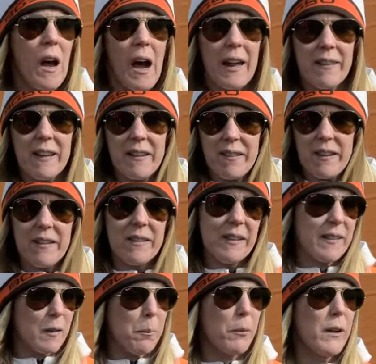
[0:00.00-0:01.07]
I think the
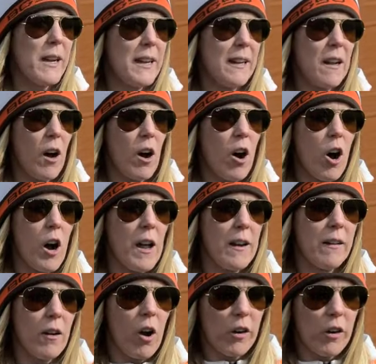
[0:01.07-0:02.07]
discipline on